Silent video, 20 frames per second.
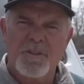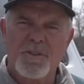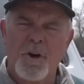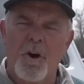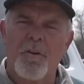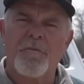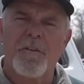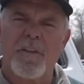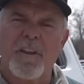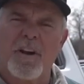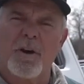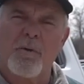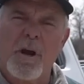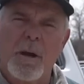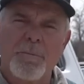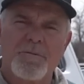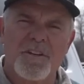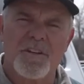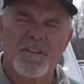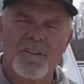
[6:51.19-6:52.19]
Sorry for the
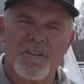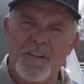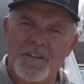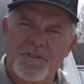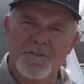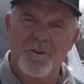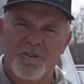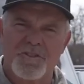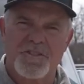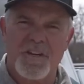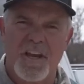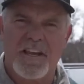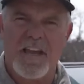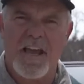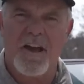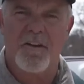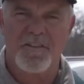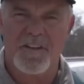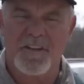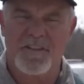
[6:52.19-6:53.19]
interruption. Let's go check
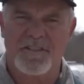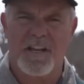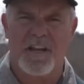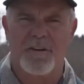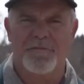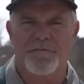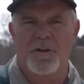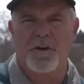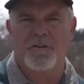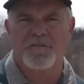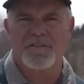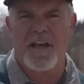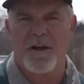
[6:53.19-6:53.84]
out the inside of Flair's